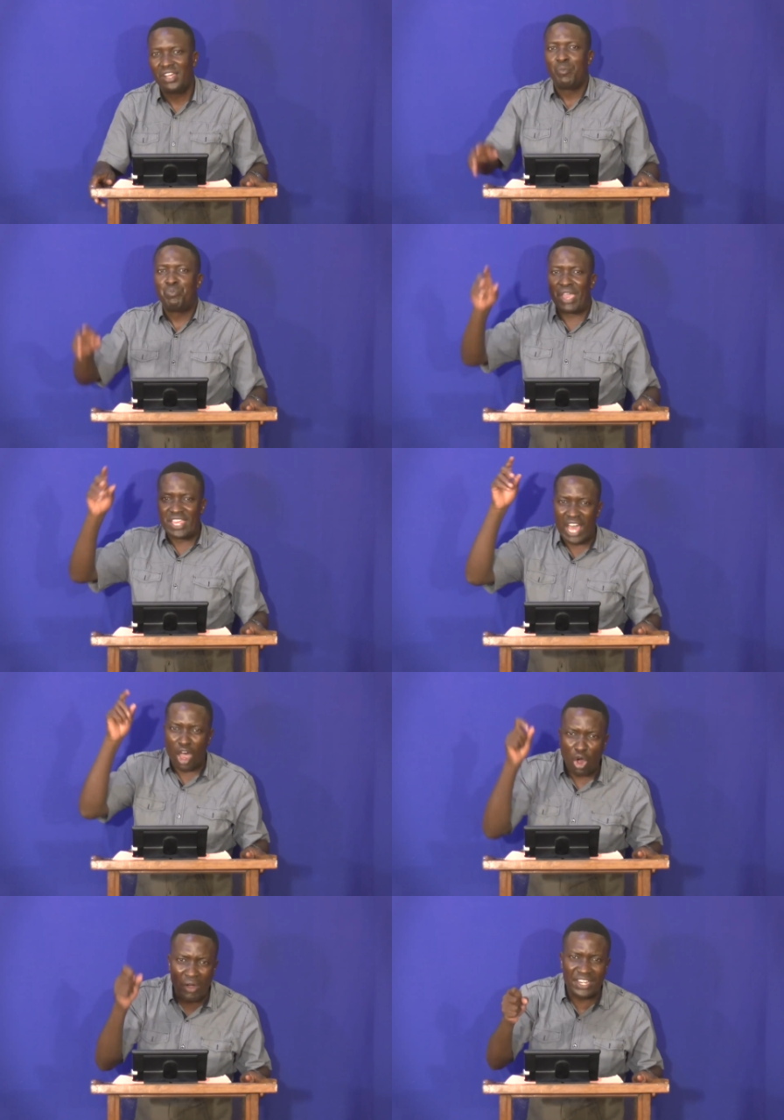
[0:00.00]
May the
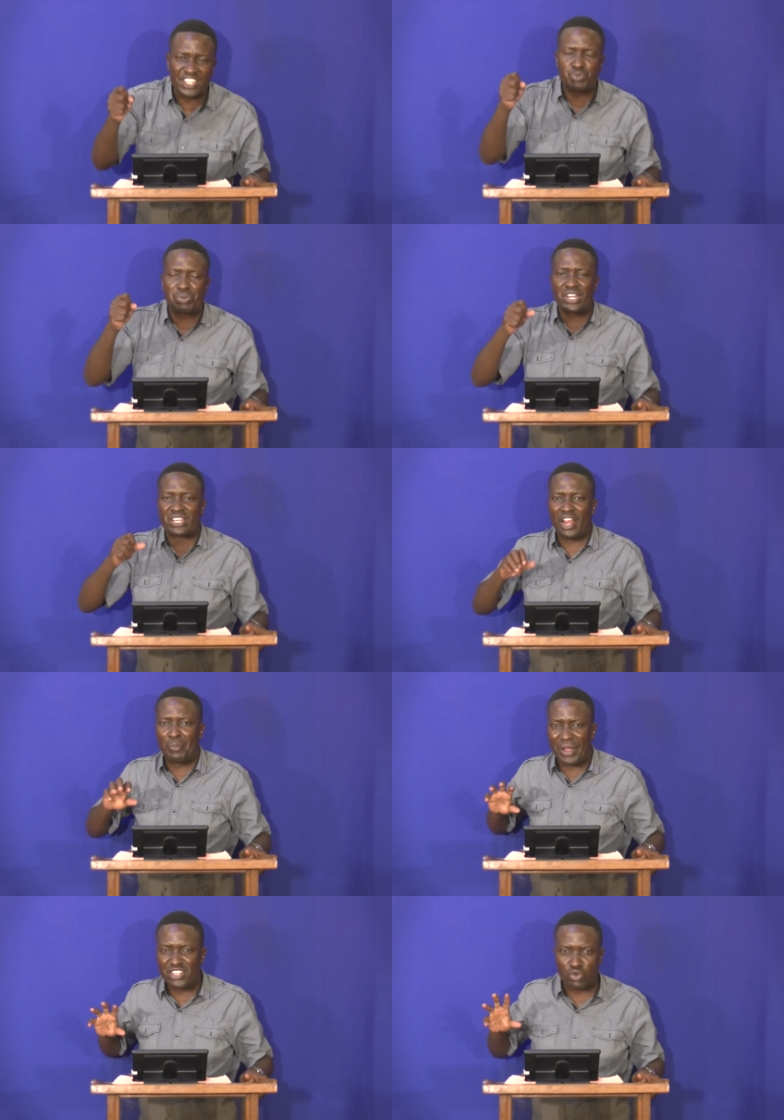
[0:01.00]
Holy Spirit help
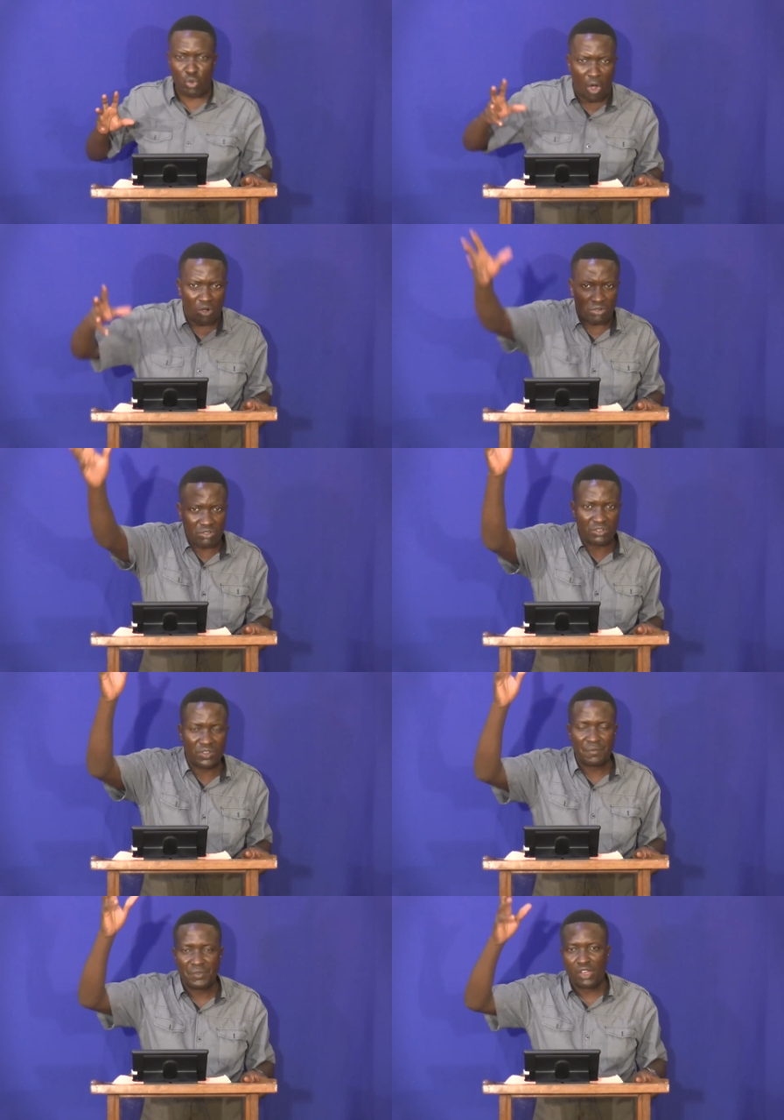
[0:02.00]
us walk,
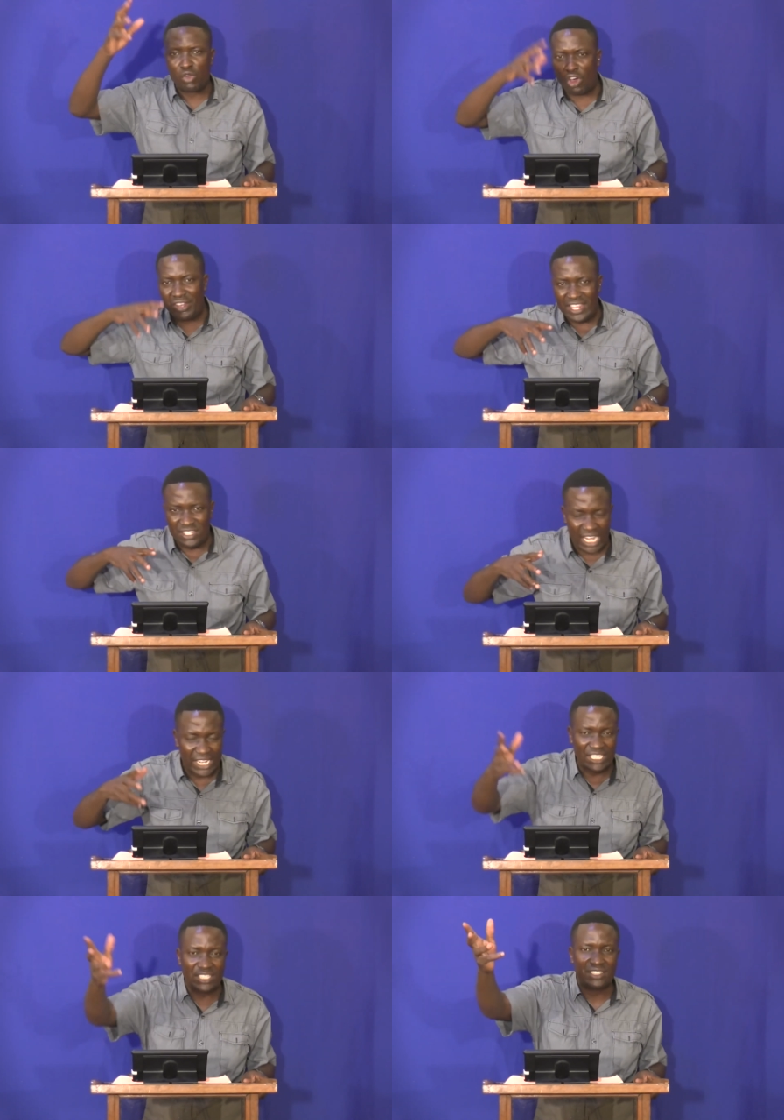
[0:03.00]
go the
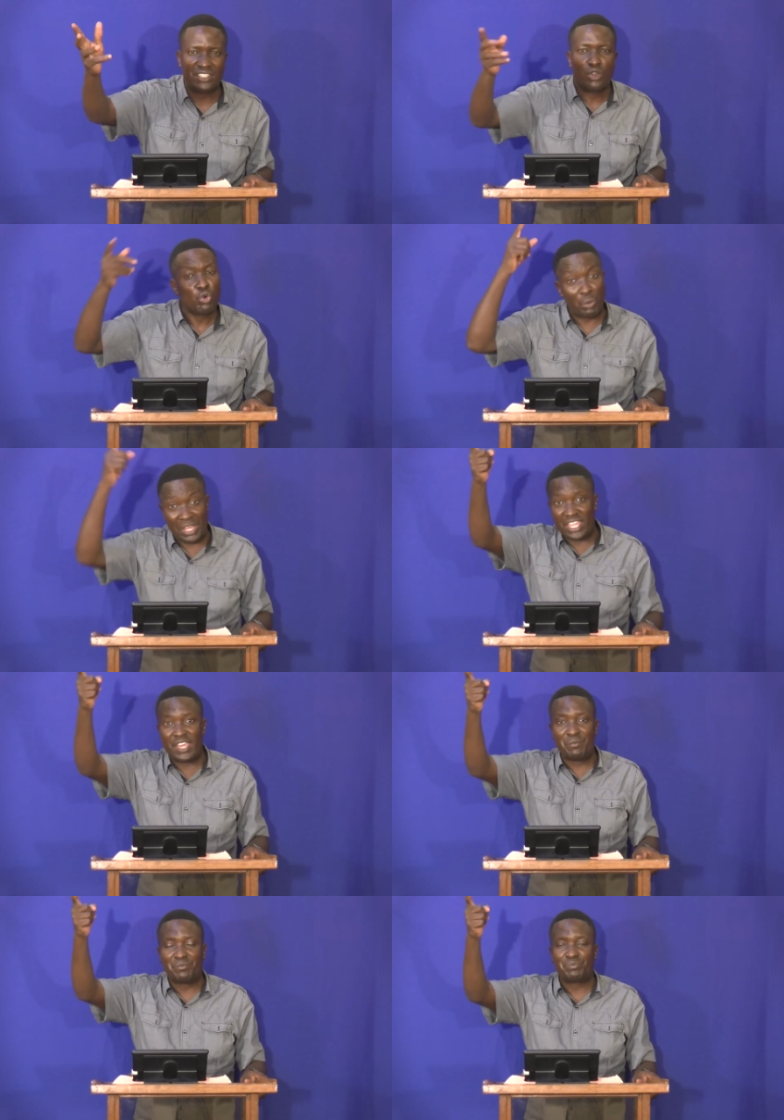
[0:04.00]
journey with Him.